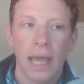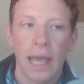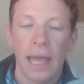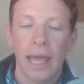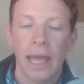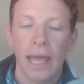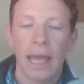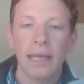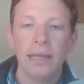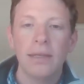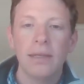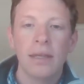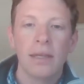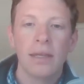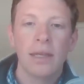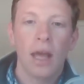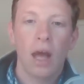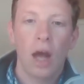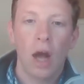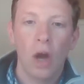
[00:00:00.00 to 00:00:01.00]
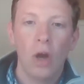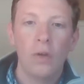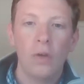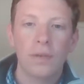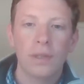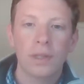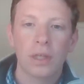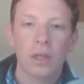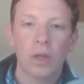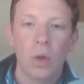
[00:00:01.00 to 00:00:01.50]
And
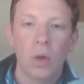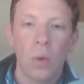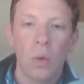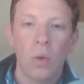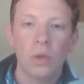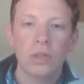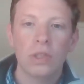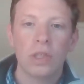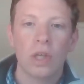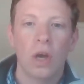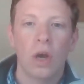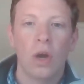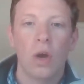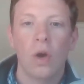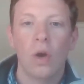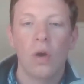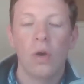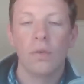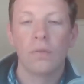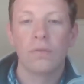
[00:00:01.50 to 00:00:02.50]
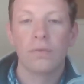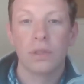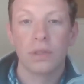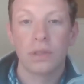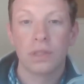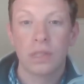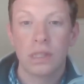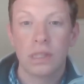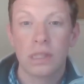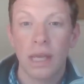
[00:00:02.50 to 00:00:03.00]
over the course of the
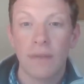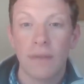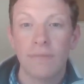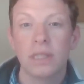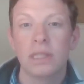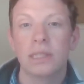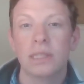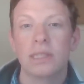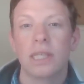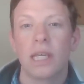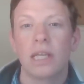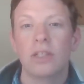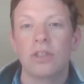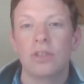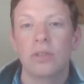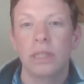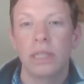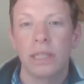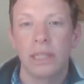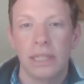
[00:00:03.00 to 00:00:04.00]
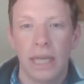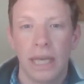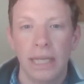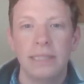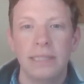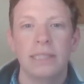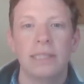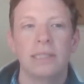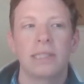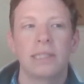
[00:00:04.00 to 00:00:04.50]
17th century and the
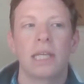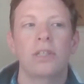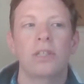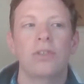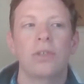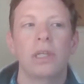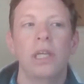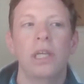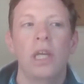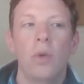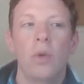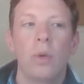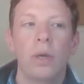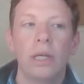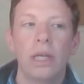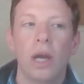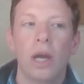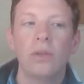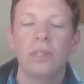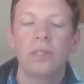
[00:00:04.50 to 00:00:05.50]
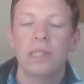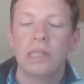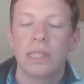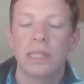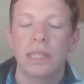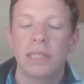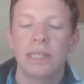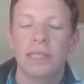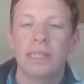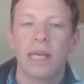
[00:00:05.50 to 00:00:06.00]
18th century, we're going to
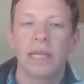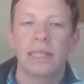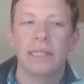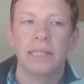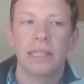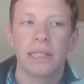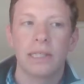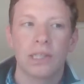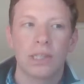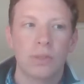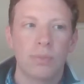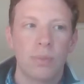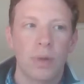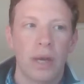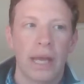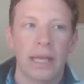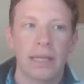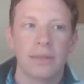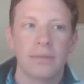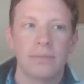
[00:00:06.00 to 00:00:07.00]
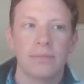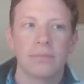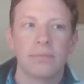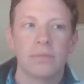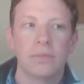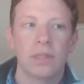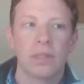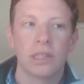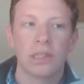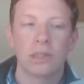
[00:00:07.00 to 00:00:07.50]
see these ideas spread.
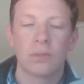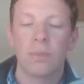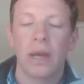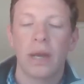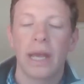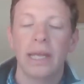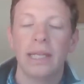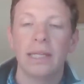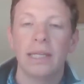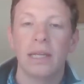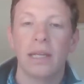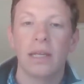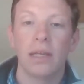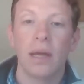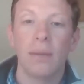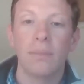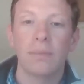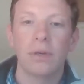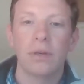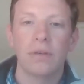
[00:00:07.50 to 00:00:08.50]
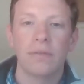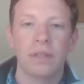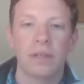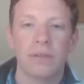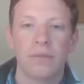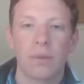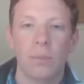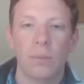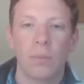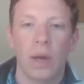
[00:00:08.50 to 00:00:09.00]
They're spread in a number of
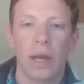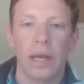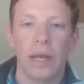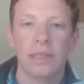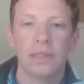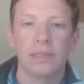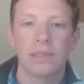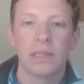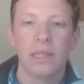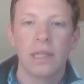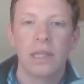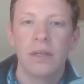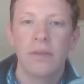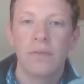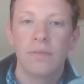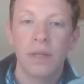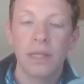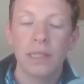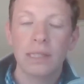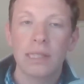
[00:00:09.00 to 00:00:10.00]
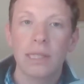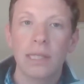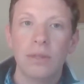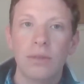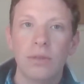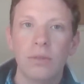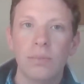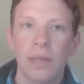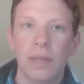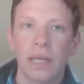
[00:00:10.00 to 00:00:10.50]
different ways. Firstly,
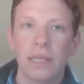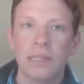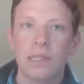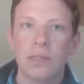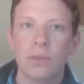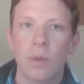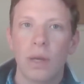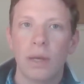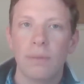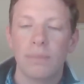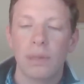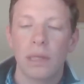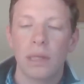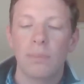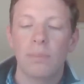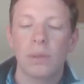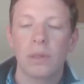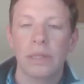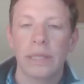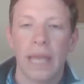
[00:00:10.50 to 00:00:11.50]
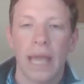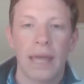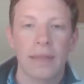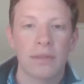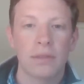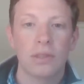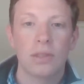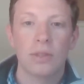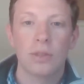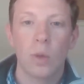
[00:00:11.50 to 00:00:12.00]
through places where people
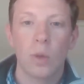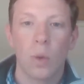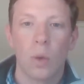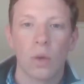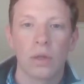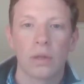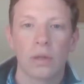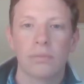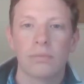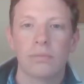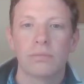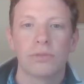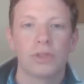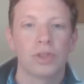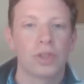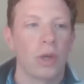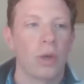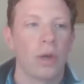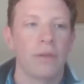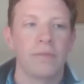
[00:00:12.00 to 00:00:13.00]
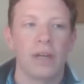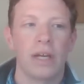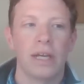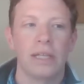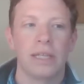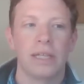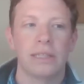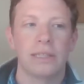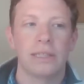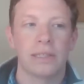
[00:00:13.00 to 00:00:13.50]
gather to talk. So I've
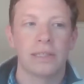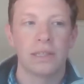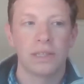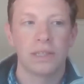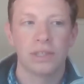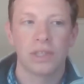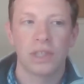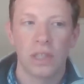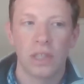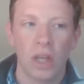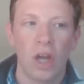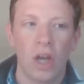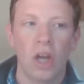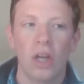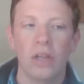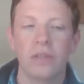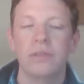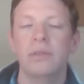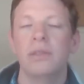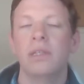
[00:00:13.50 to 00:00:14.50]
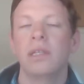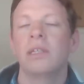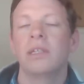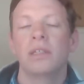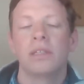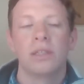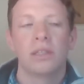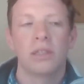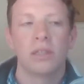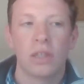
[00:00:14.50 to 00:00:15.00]
highlighted the Salon
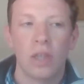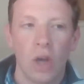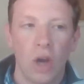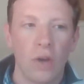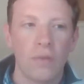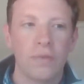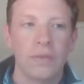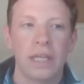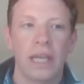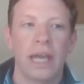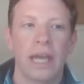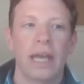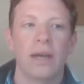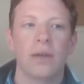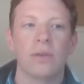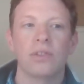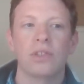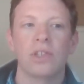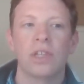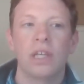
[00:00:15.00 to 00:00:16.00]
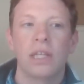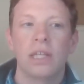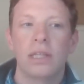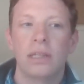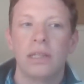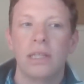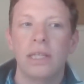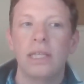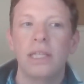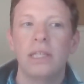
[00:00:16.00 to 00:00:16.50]
Coffeehouse.
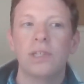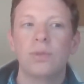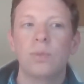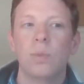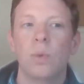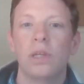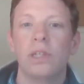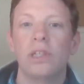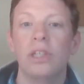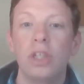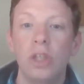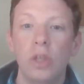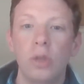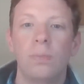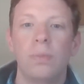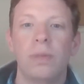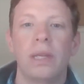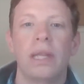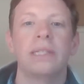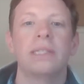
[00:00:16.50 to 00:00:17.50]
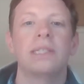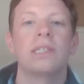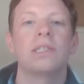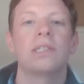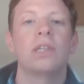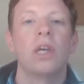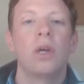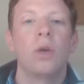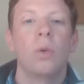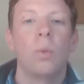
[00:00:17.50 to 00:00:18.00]
These were new
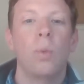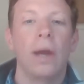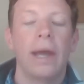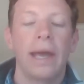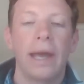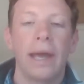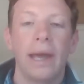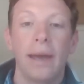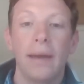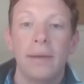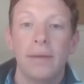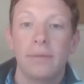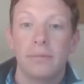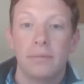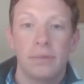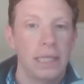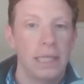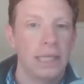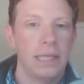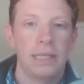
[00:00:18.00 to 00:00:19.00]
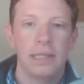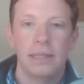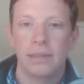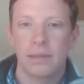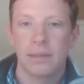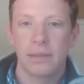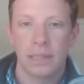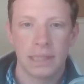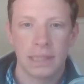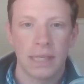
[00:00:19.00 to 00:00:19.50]
places where
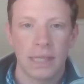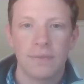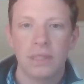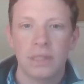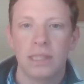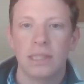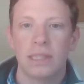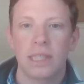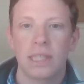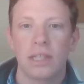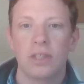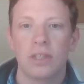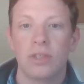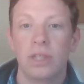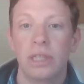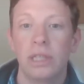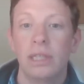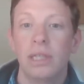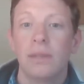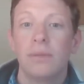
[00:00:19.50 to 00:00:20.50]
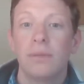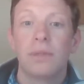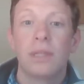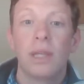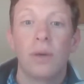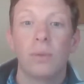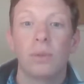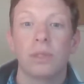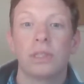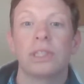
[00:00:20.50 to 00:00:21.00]
in the 17th century
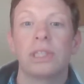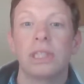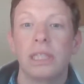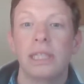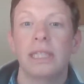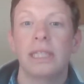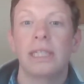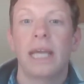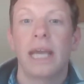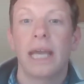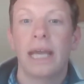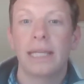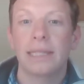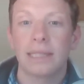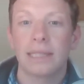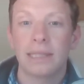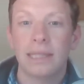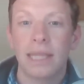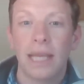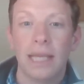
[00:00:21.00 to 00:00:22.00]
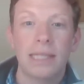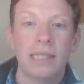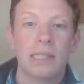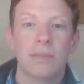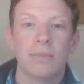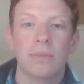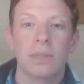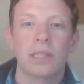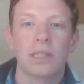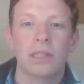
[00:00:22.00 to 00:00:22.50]
that was seen as a
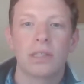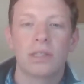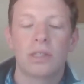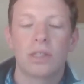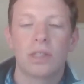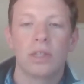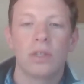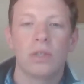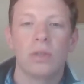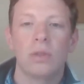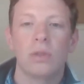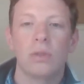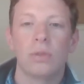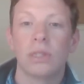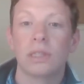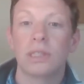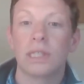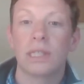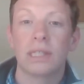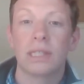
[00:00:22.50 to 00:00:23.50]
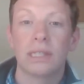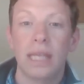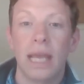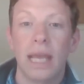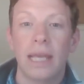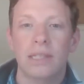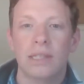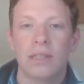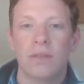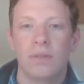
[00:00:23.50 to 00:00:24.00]
testament to the
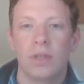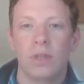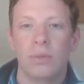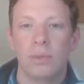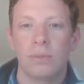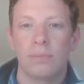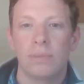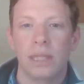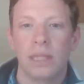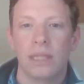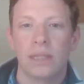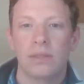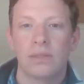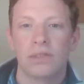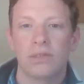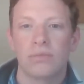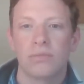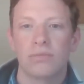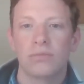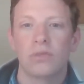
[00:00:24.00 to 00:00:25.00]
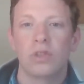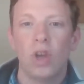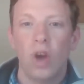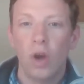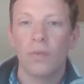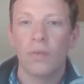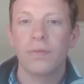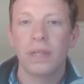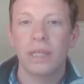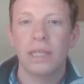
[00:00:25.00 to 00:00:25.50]
success of human beings.
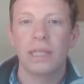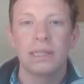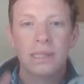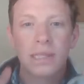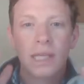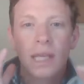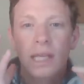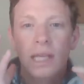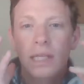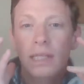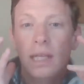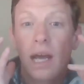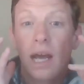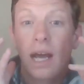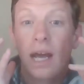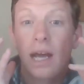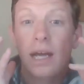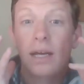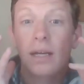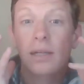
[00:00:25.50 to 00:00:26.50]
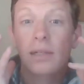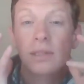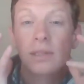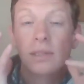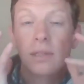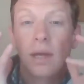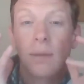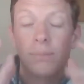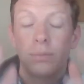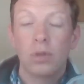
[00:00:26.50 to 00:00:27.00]
Coffee, it's a
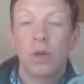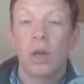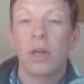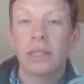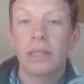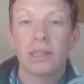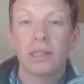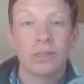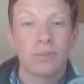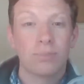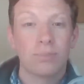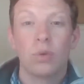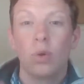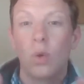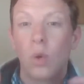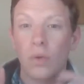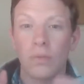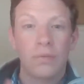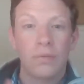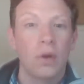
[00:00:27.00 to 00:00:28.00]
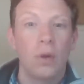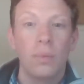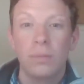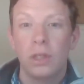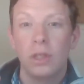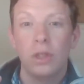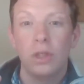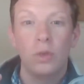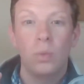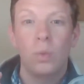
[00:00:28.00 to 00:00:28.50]
product that's brought from
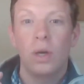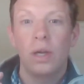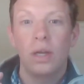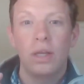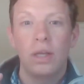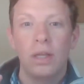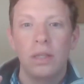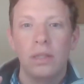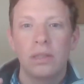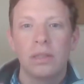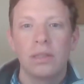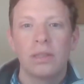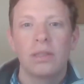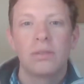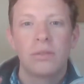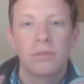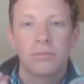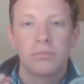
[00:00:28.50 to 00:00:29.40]
the New World.